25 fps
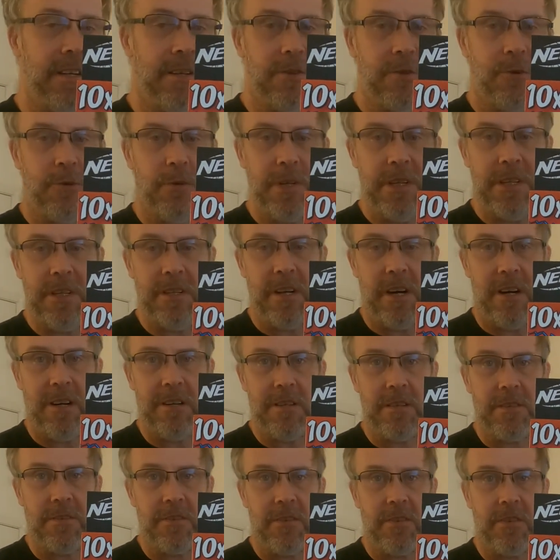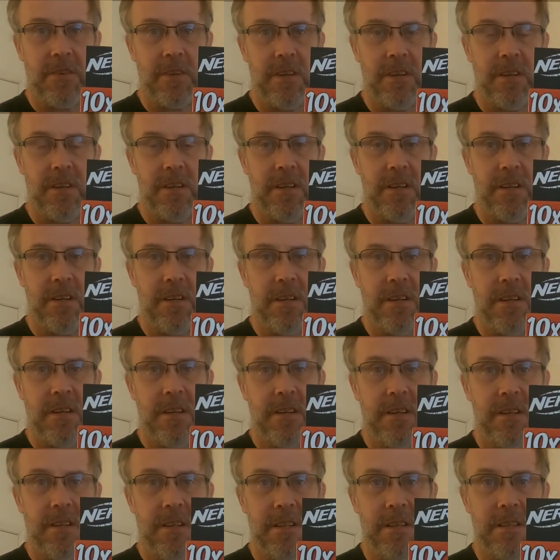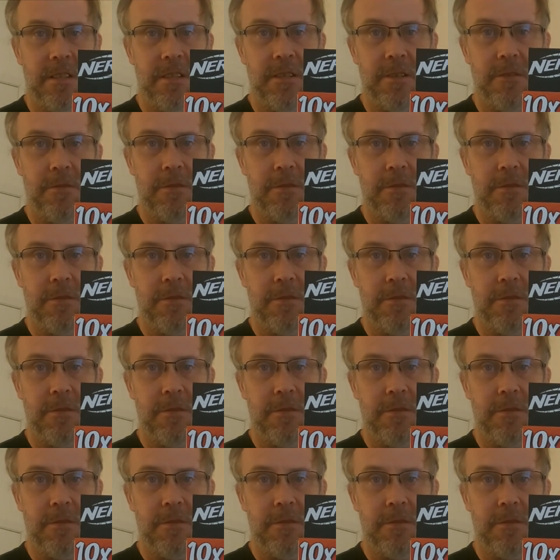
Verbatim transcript: 20 darts in the